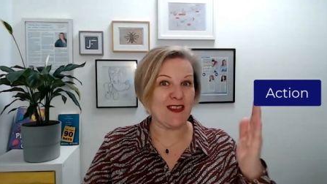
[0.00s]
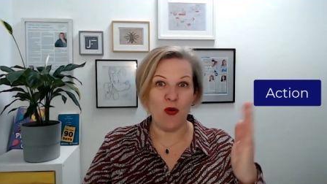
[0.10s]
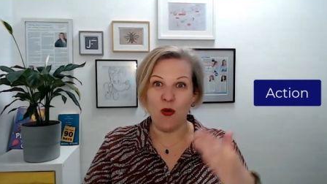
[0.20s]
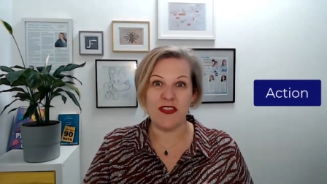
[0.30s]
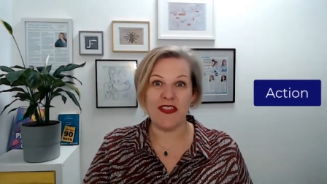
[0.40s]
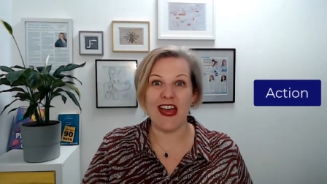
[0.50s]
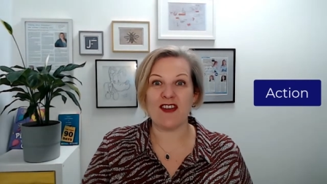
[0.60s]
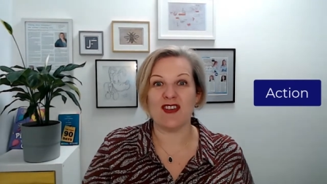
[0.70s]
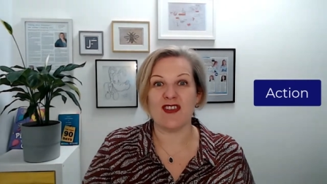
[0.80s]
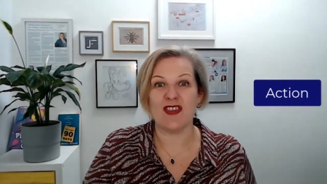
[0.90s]
all of the
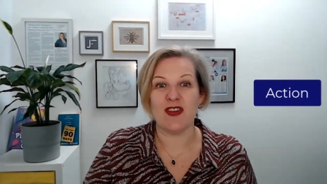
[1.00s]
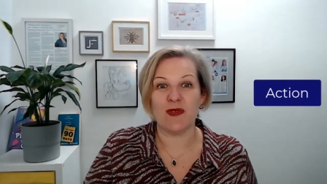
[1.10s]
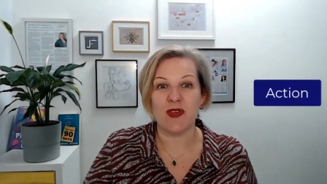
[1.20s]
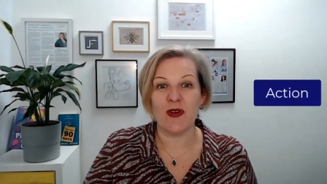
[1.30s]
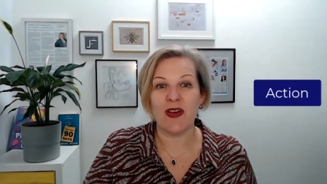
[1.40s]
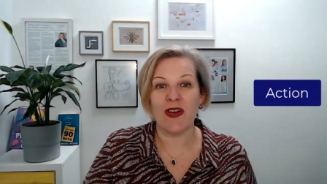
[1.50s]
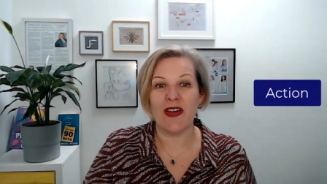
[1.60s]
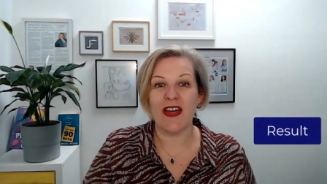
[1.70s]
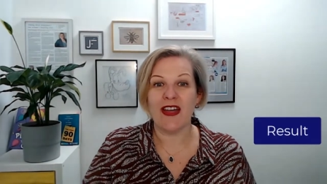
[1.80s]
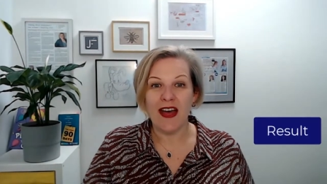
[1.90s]
actions that you took.
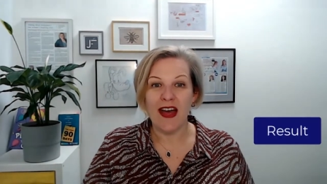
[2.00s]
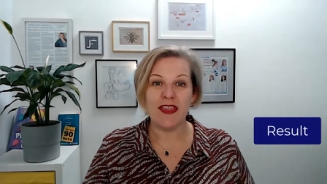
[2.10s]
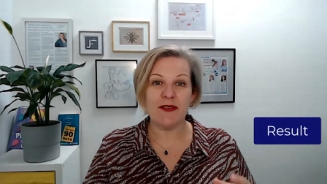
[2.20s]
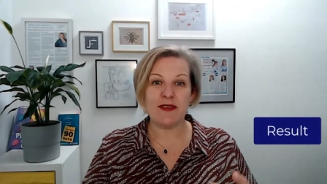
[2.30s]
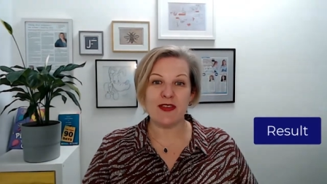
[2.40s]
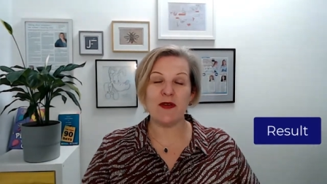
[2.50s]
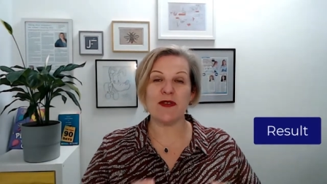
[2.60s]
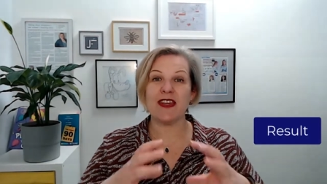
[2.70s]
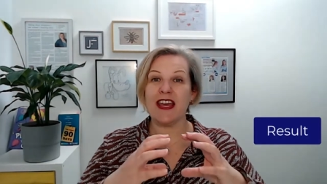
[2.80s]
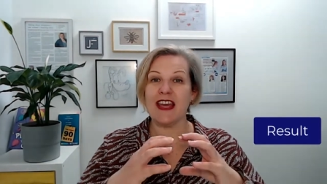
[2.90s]
And the
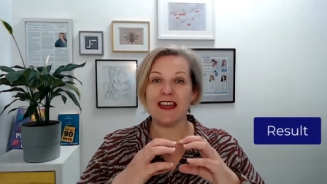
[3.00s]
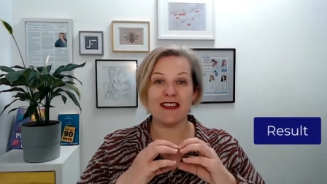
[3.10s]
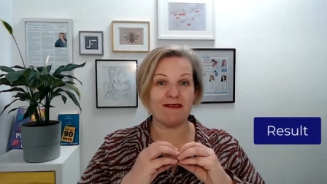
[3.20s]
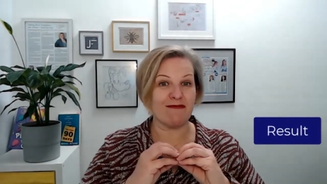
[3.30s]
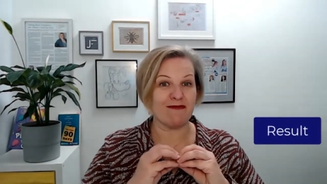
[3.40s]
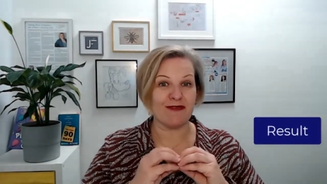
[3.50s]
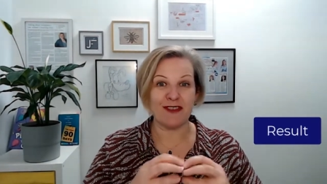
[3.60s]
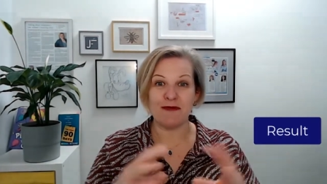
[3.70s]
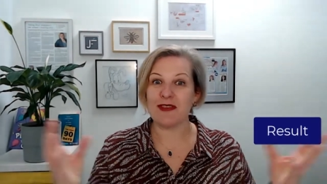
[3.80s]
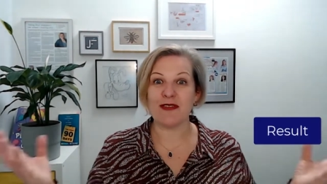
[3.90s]
results is
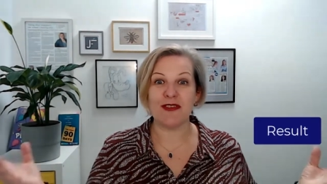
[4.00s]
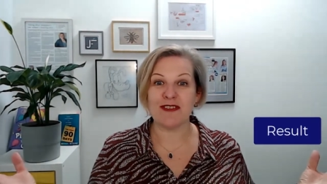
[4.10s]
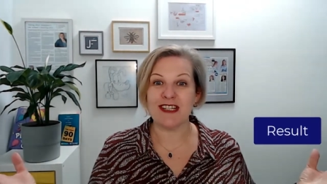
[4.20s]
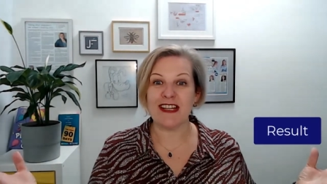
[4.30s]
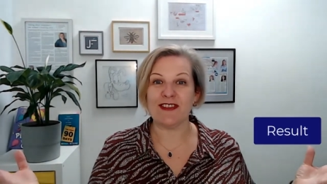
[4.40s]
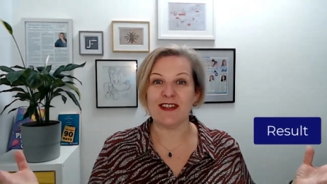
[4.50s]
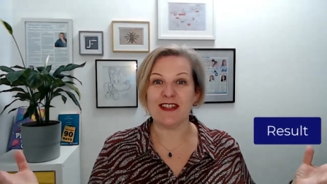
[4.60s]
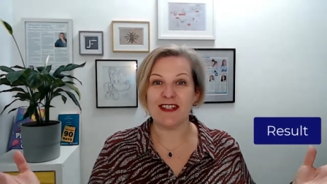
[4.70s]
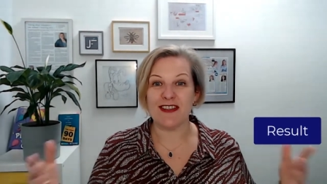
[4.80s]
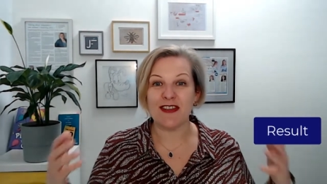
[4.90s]
the results you delivered.
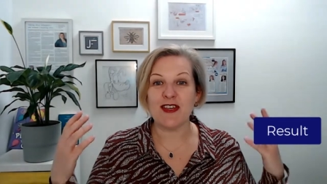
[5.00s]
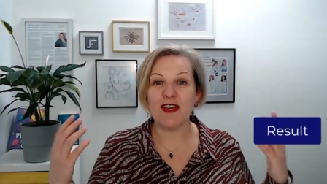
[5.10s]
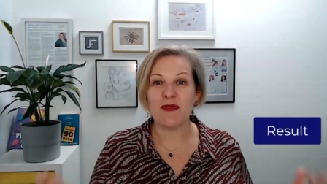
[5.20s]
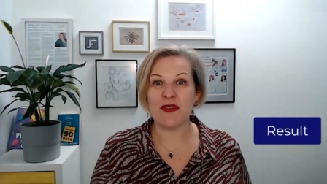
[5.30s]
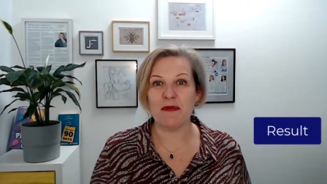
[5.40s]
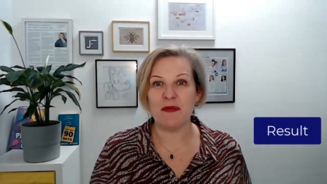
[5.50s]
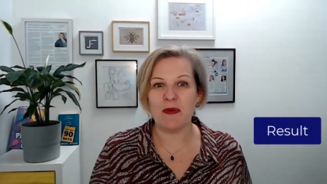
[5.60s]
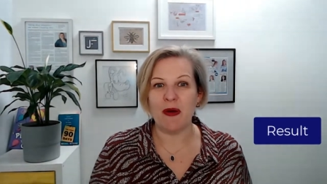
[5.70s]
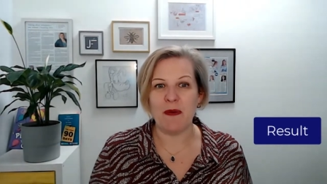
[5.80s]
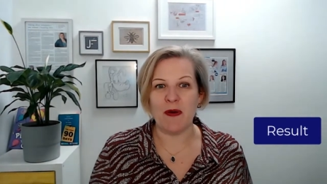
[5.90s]
So use numbers
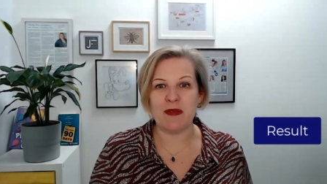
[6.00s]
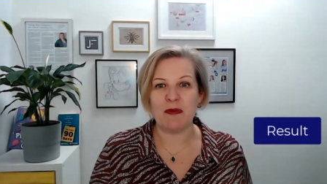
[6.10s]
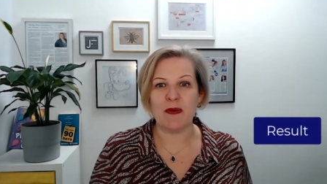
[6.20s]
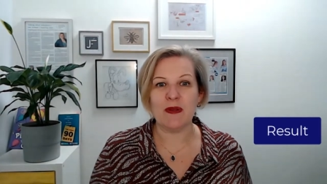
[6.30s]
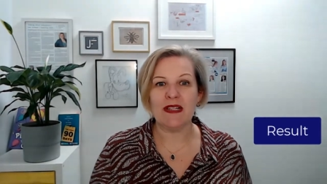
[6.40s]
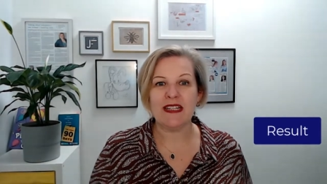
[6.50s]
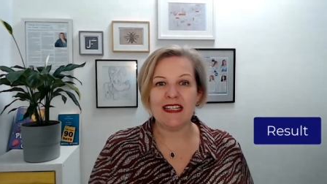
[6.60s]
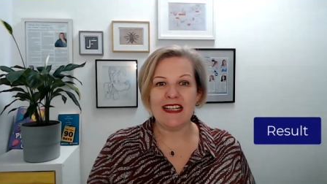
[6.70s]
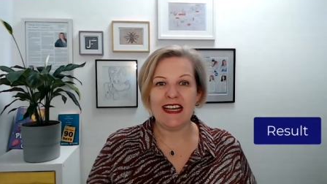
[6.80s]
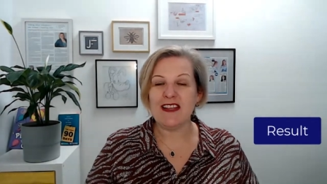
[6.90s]
where possible.
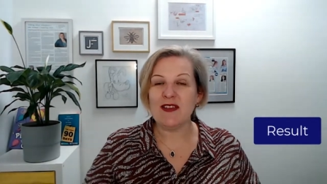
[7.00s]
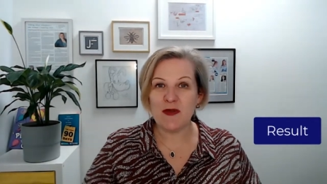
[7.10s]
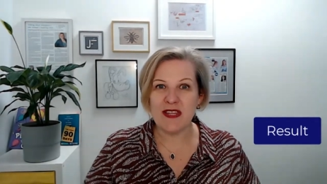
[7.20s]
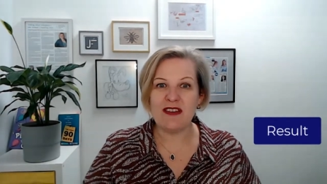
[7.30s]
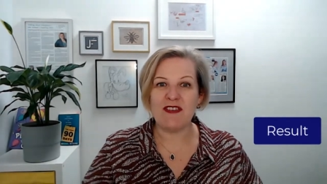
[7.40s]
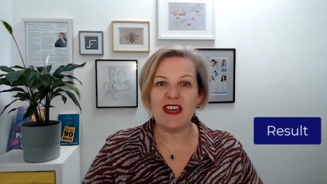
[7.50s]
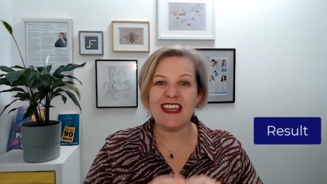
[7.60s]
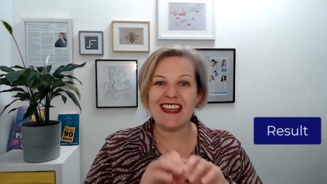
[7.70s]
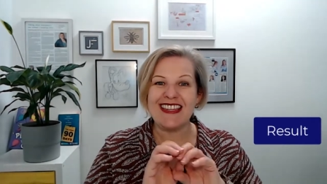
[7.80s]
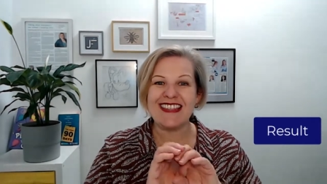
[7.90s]
In your CV,
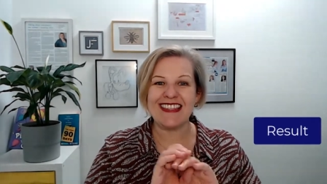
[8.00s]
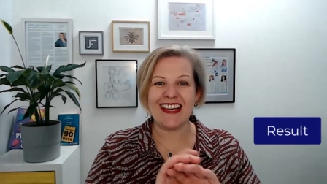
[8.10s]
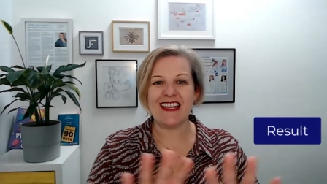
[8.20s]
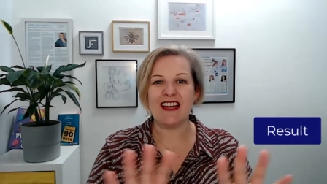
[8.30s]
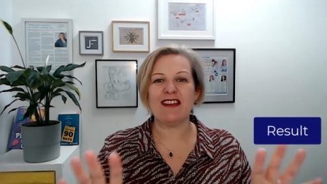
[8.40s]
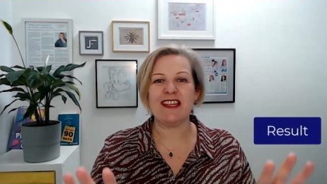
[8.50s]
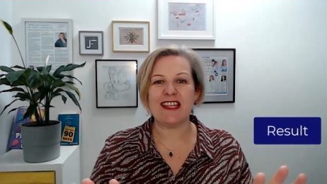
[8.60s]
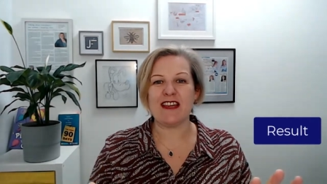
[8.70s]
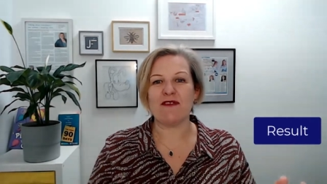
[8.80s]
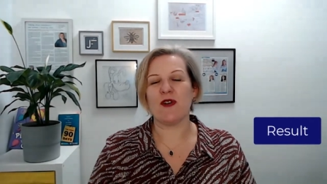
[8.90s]
these stand out in a
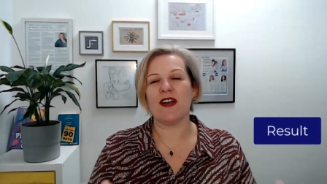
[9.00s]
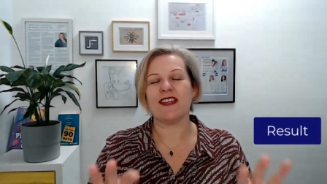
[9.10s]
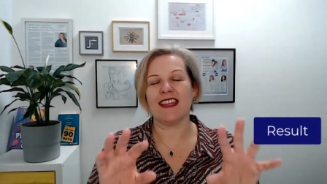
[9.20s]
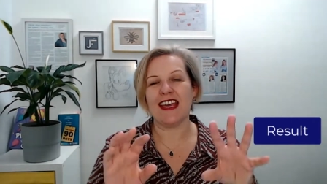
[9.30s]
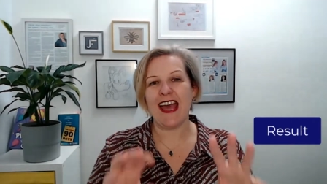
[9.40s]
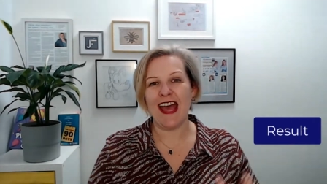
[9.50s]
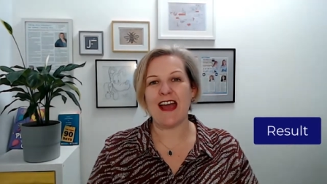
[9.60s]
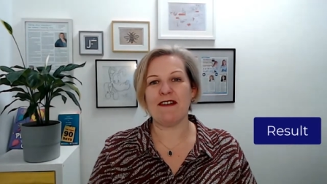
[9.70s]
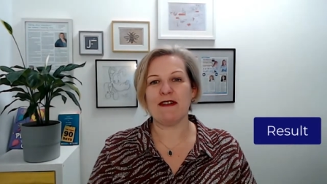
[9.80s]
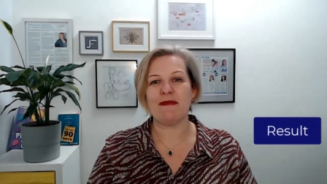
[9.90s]
sea of words and they get
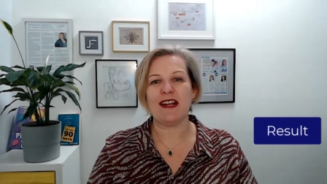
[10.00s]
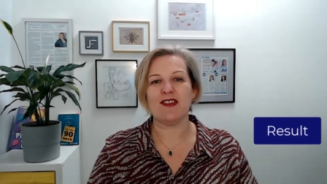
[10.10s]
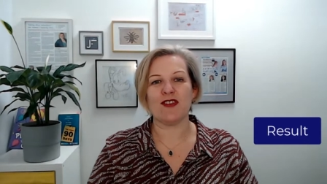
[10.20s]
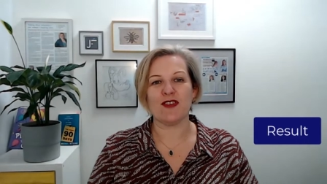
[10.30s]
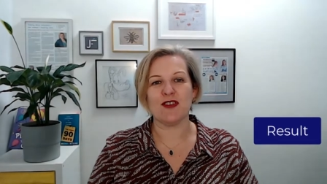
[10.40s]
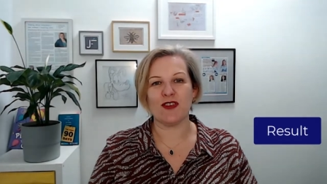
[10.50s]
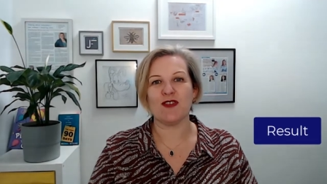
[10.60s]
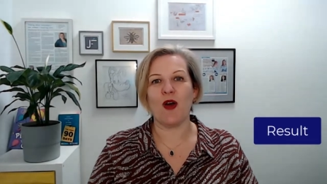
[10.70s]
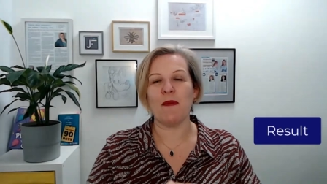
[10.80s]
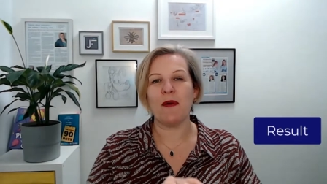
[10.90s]
hiring managers to
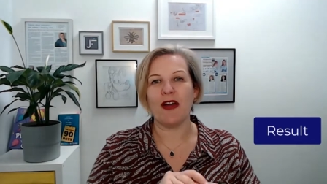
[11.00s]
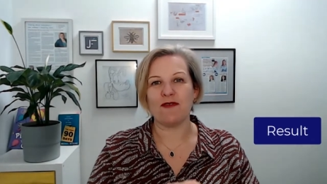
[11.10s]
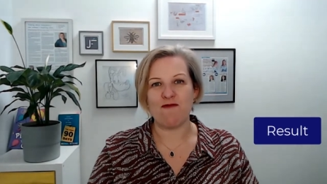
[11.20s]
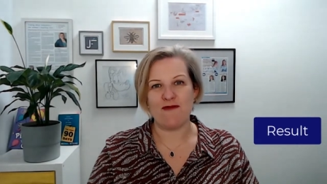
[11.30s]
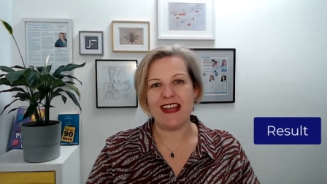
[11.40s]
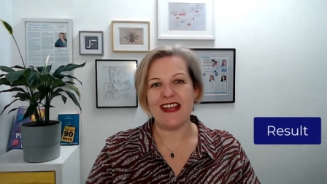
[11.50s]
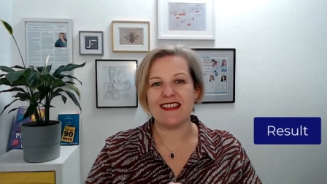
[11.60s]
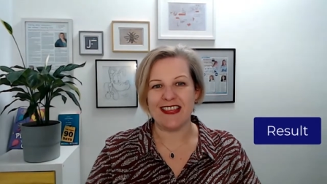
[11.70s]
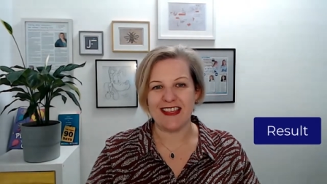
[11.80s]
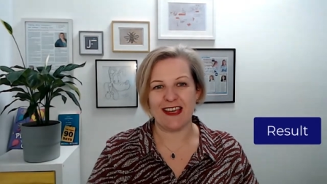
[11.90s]
stop and read
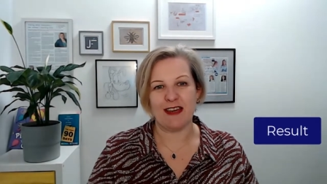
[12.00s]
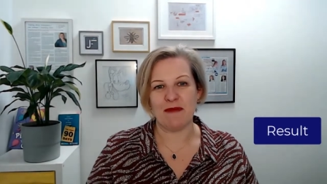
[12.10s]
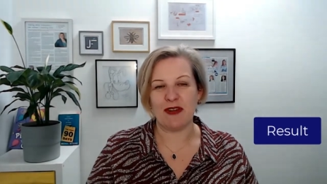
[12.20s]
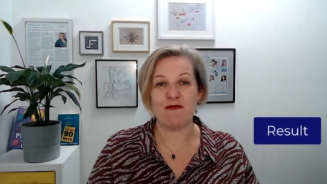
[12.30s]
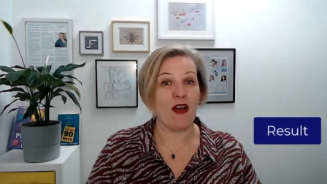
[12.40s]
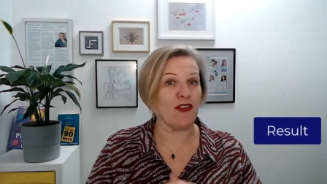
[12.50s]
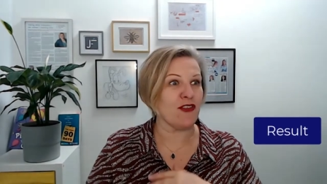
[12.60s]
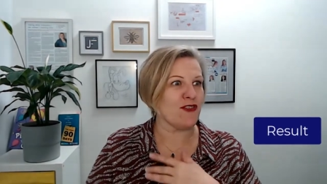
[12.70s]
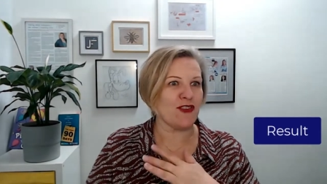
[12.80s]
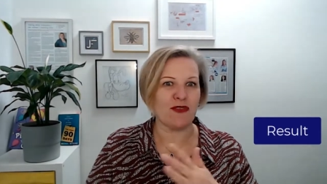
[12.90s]
the statement rather
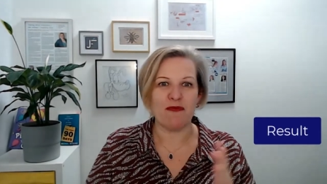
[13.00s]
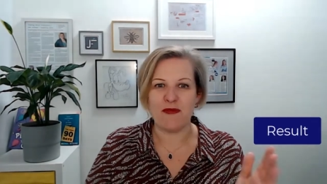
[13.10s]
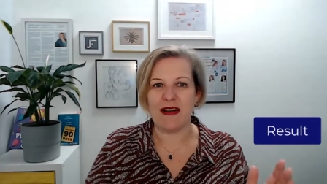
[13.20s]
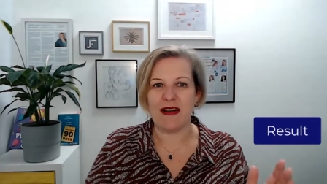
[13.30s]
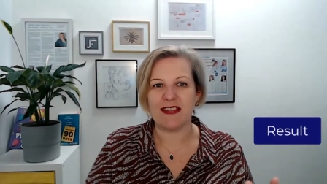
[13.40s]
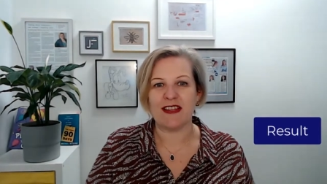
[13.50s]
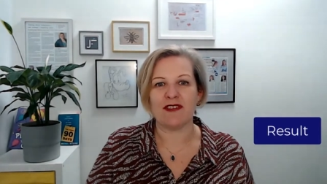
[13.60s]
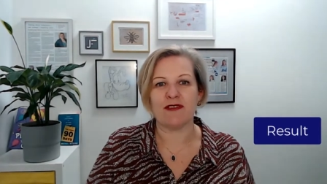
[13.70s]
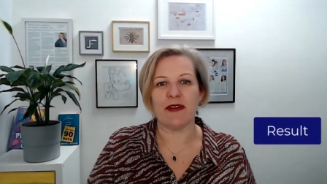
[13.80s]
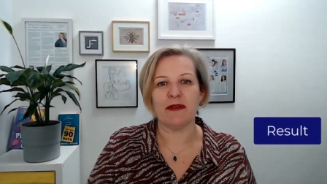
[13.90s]
than just browsing
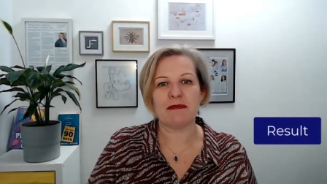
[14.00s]
through.